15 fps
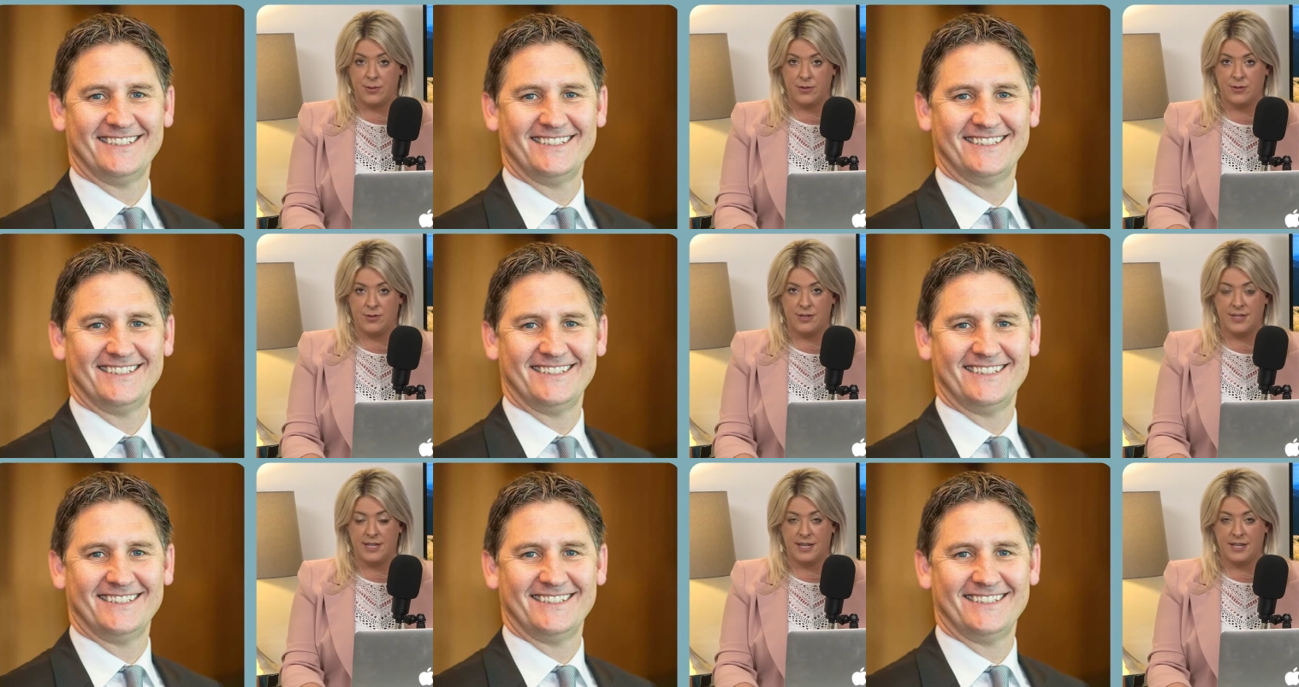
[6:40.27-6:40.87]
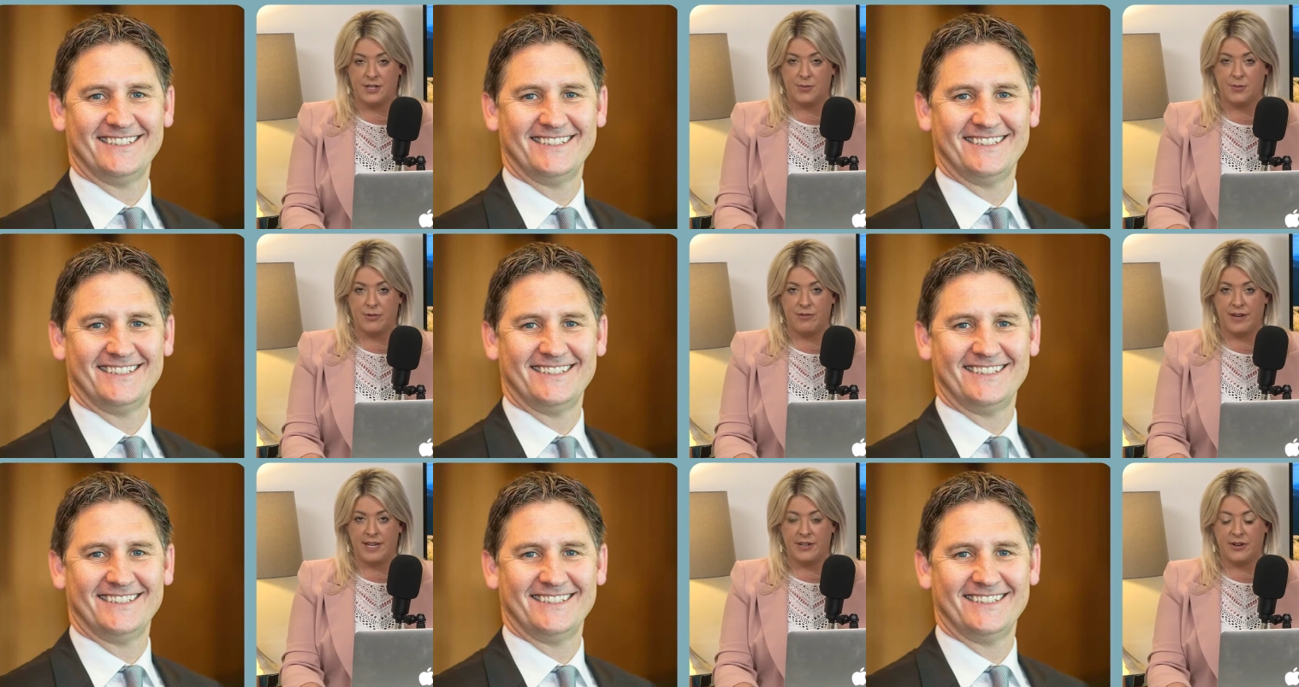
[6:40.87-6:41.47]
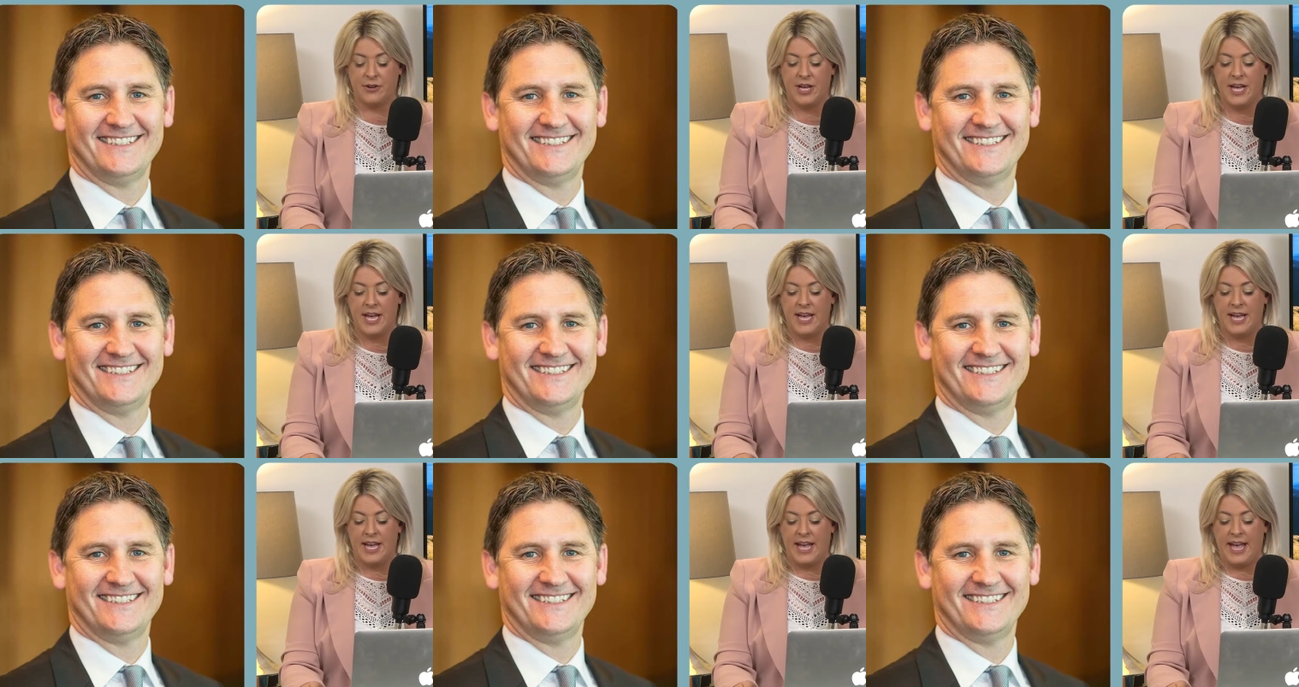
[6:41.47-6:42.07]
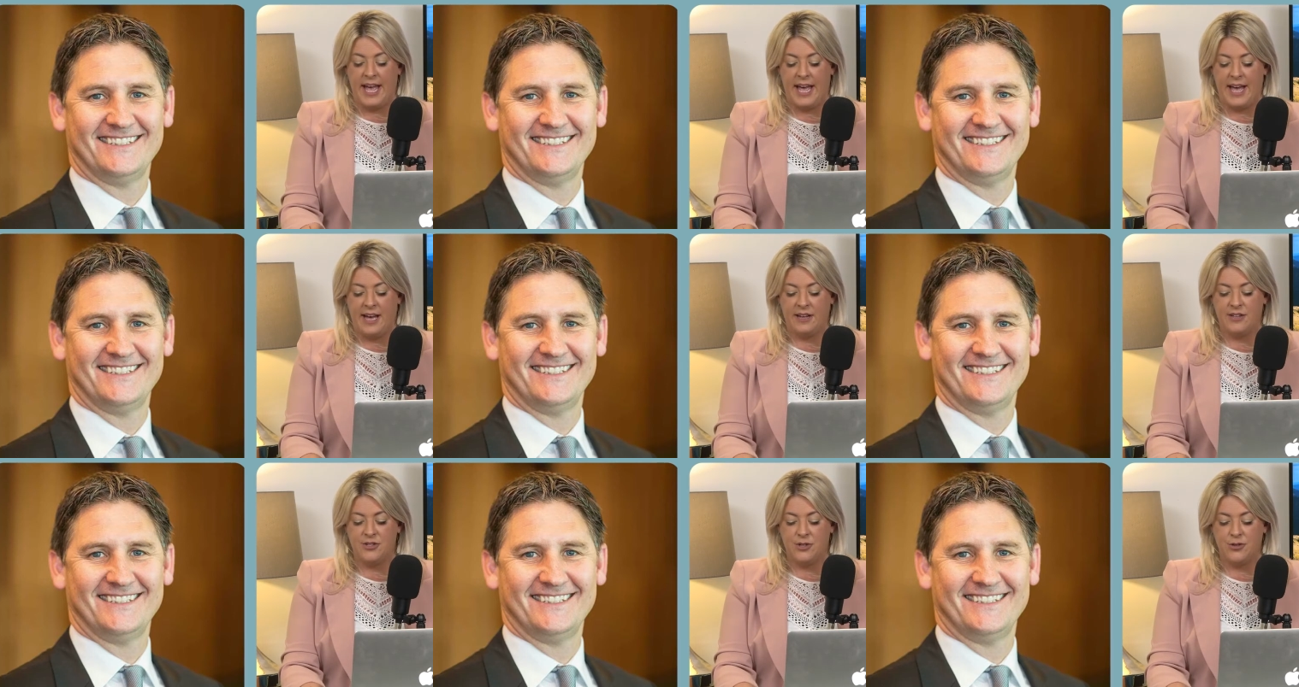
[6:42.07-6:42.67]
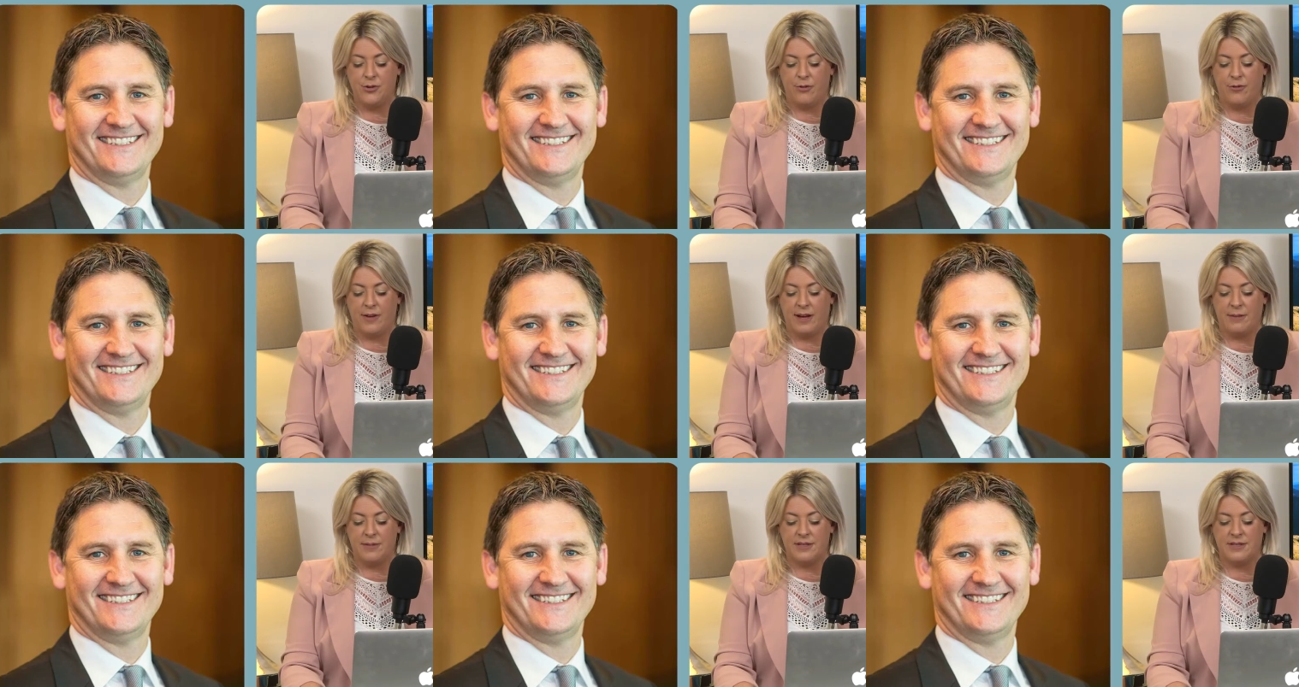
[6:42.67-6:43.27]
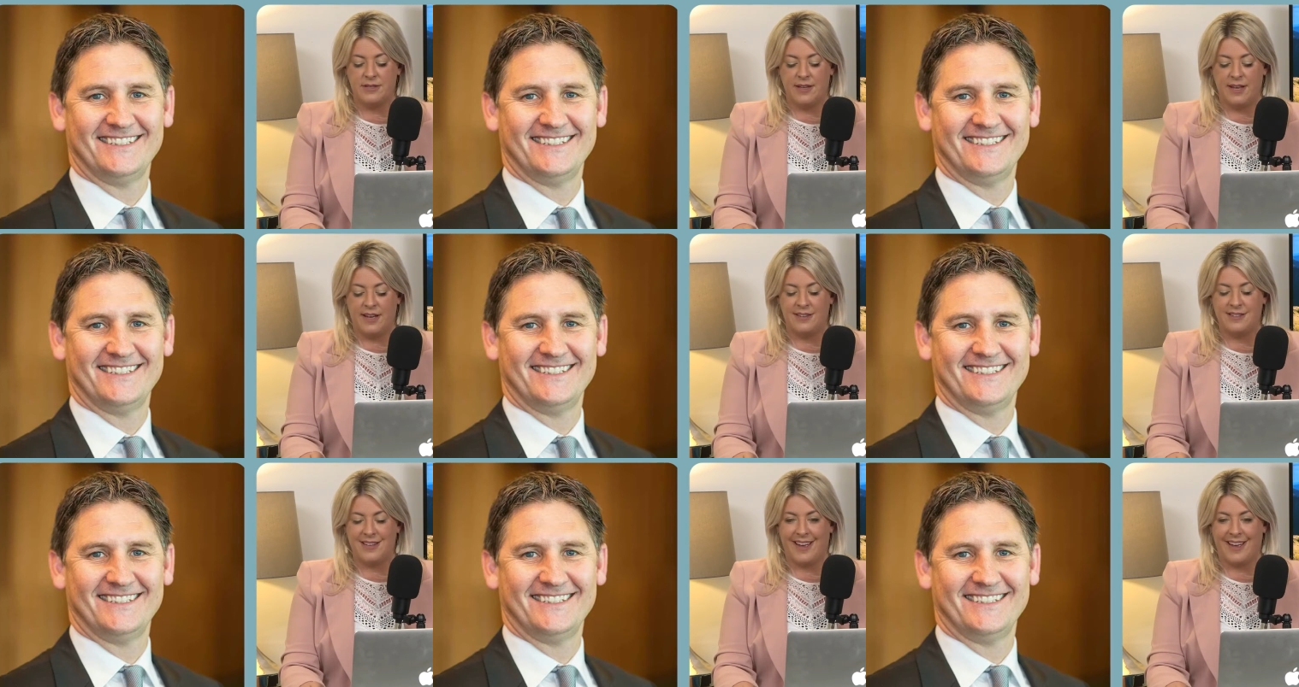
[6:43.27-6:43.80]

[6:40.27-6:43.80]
Speaker 1: but also New Zealand Merino. How do farmers uh,